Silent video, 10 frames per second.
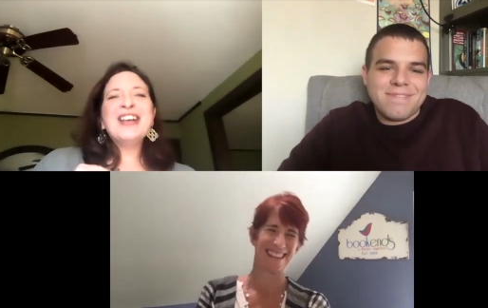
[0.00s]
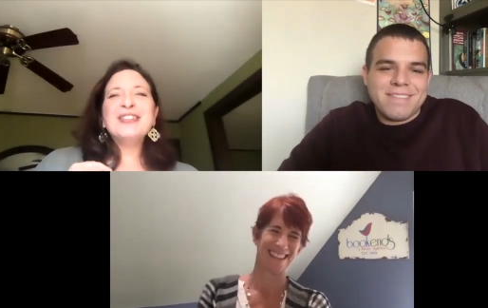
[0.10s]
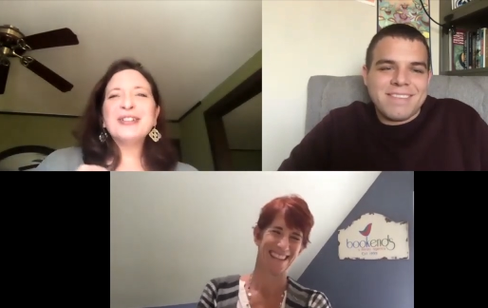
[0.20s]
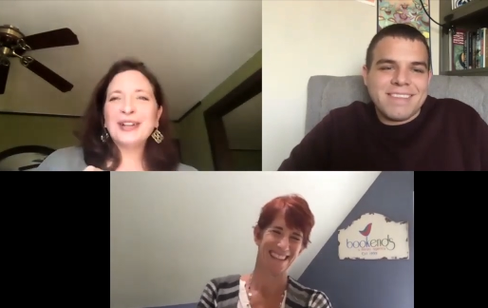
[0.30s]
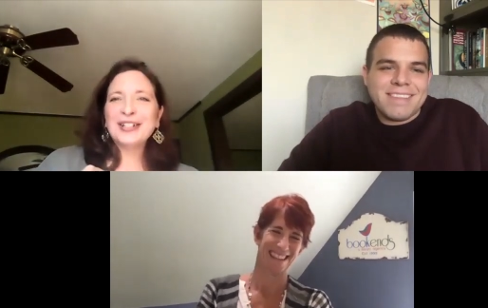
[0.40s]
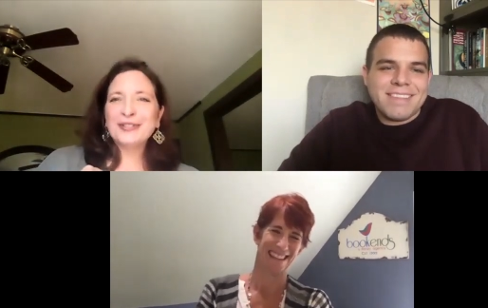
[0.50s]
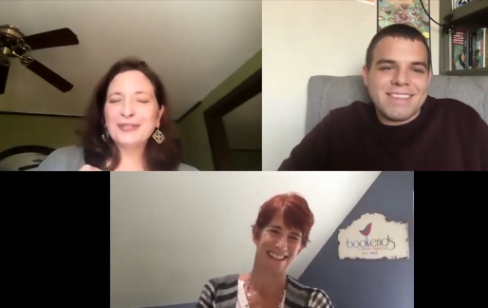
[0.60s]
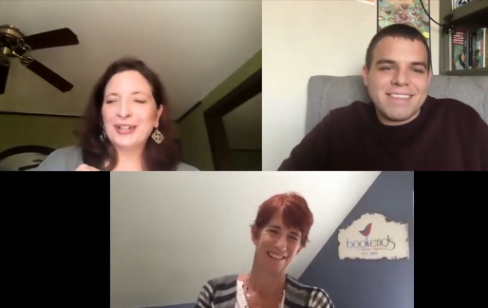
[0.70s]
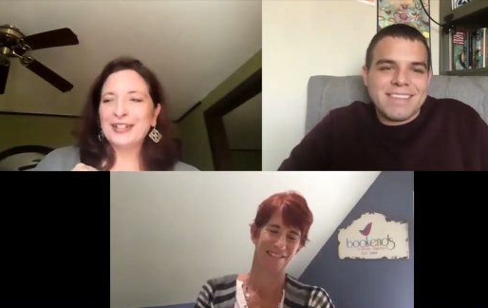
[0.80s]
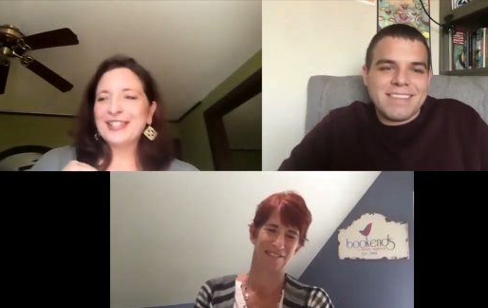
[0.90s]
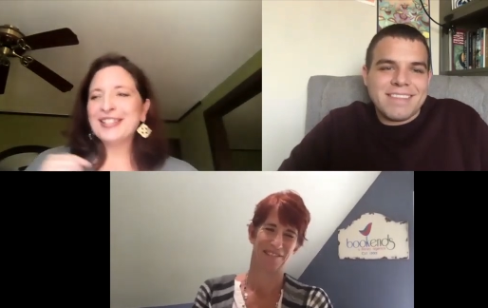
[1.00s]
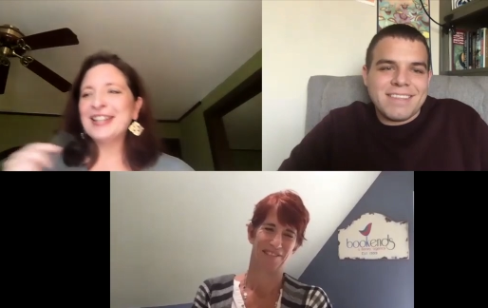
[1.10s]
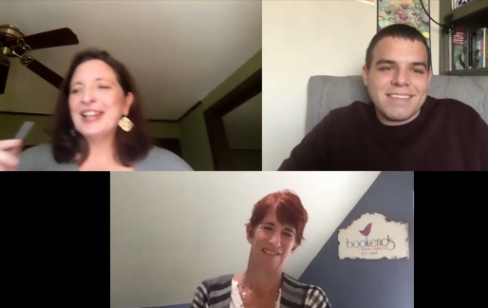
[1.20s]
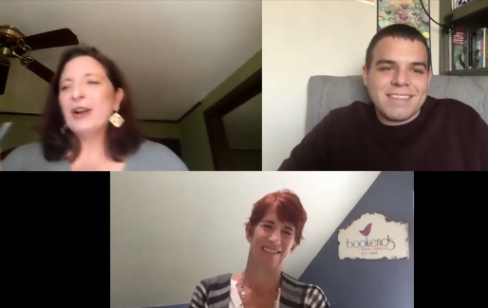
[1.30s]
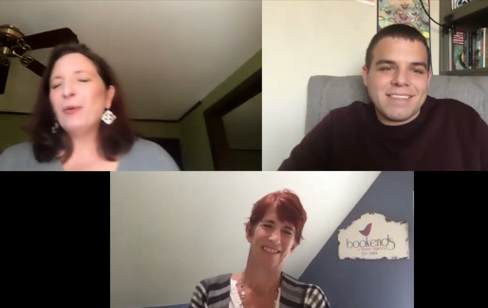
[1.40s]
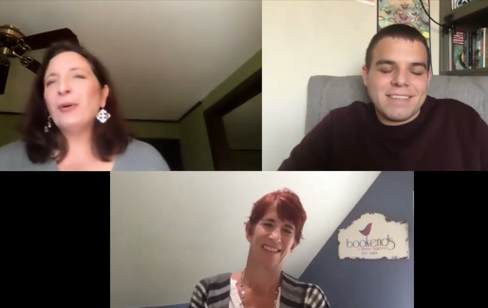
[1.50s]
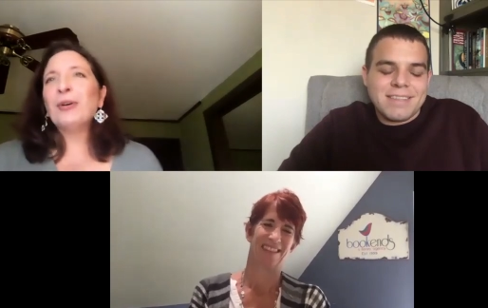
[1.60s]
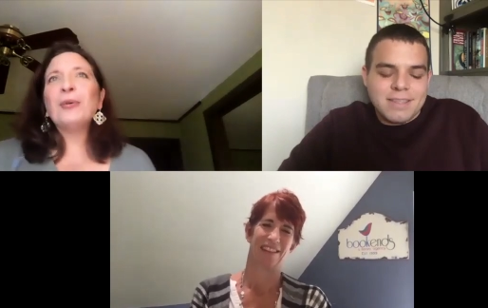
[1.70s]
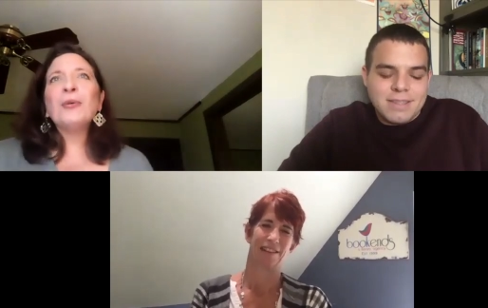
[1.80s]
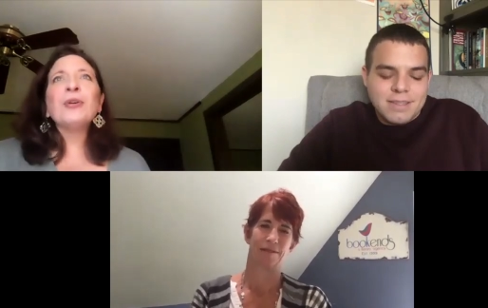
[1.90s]
Speaker 1: neurodiverse or
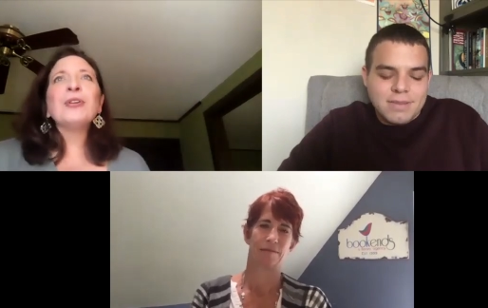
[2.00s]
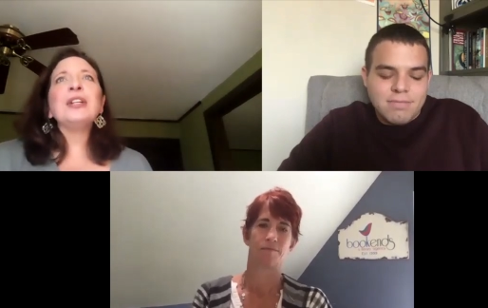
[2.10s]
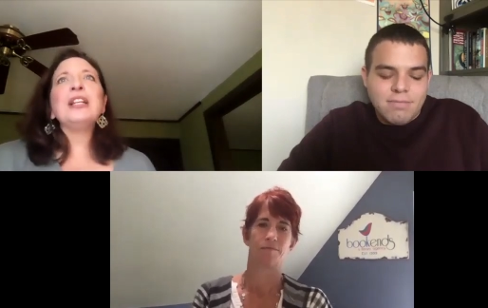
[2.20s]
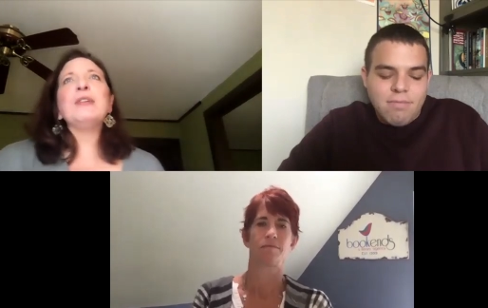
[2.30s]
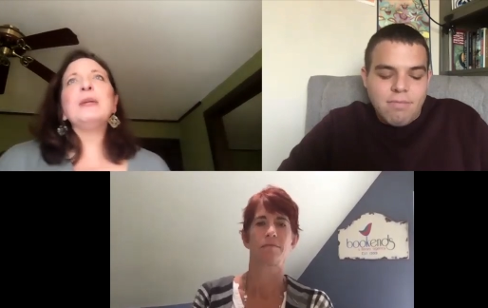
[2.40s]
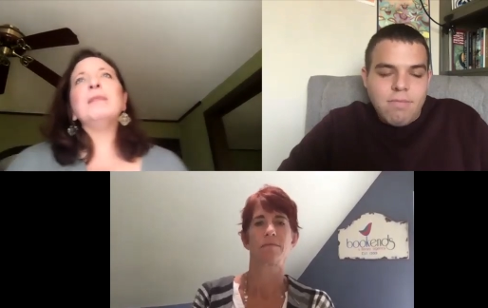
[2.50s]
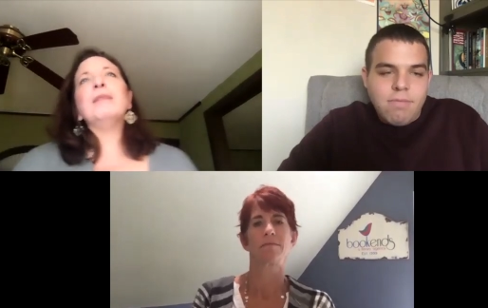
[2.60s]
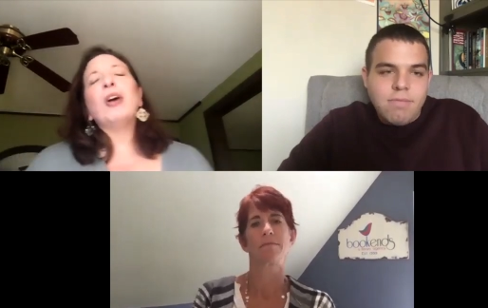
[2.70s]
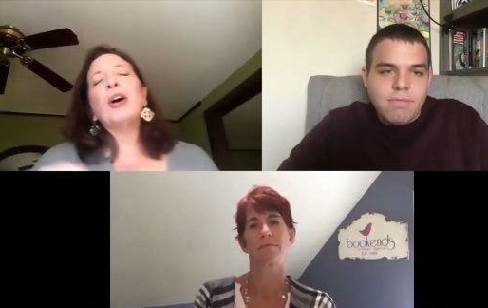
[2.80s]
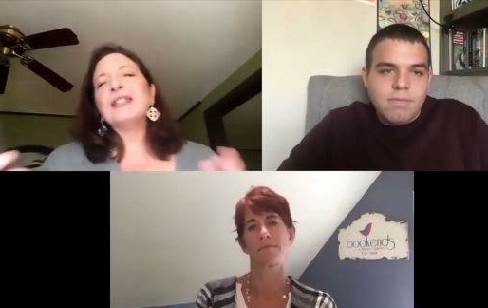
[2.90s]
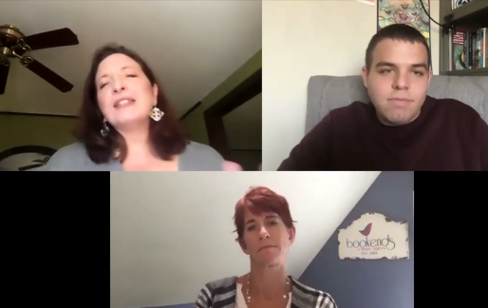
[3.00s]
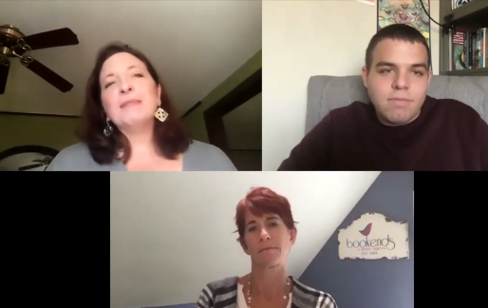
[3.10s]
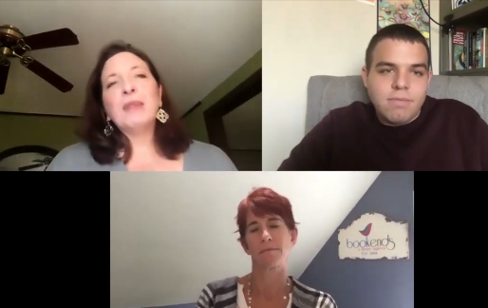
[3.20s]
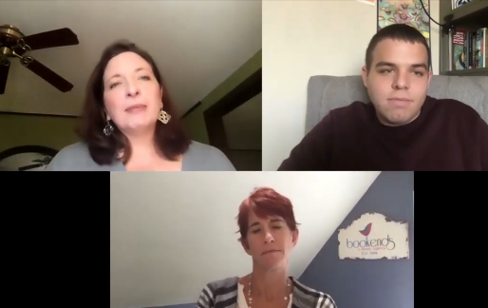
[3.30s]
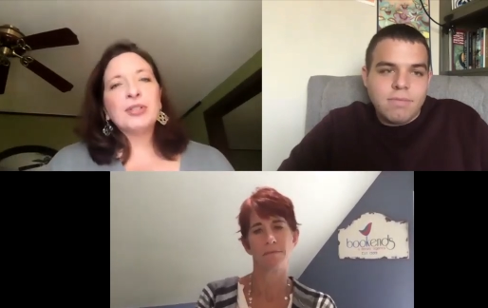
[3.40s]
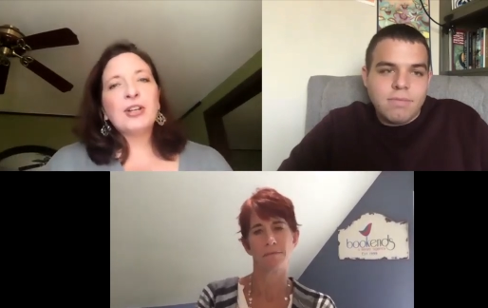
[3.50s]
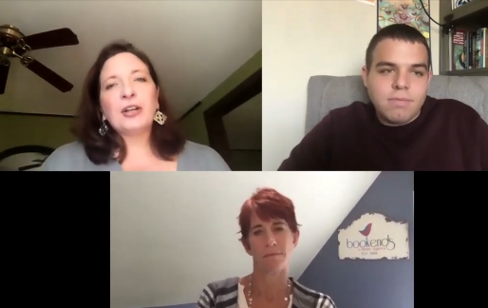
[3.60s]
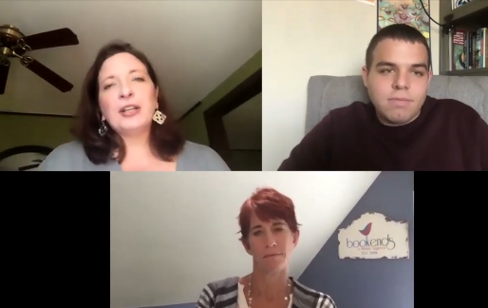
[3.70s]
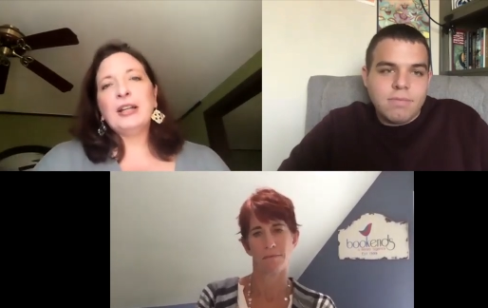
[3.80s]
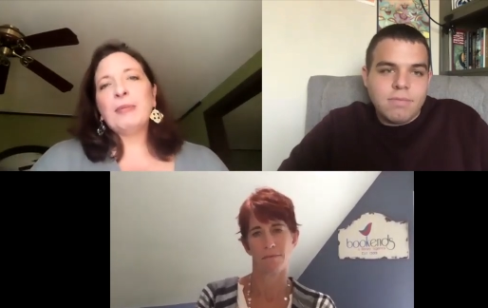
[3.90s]
or even autism moms
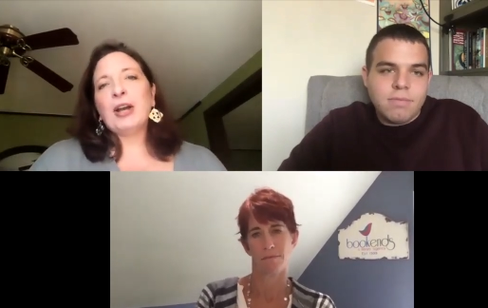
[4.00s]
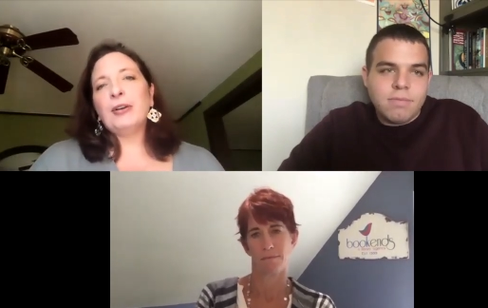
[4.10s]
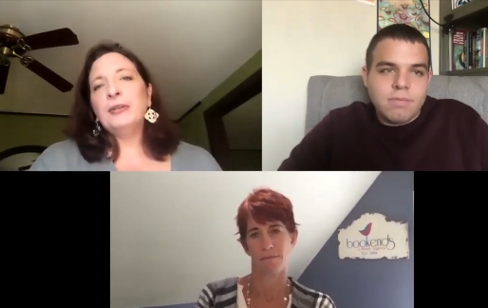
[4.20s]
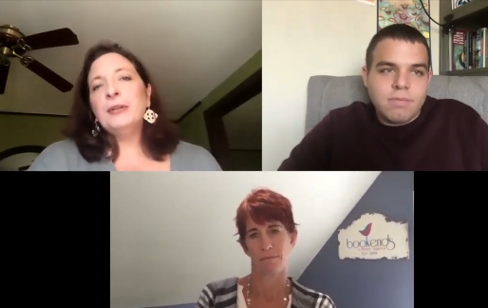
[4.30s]
talking about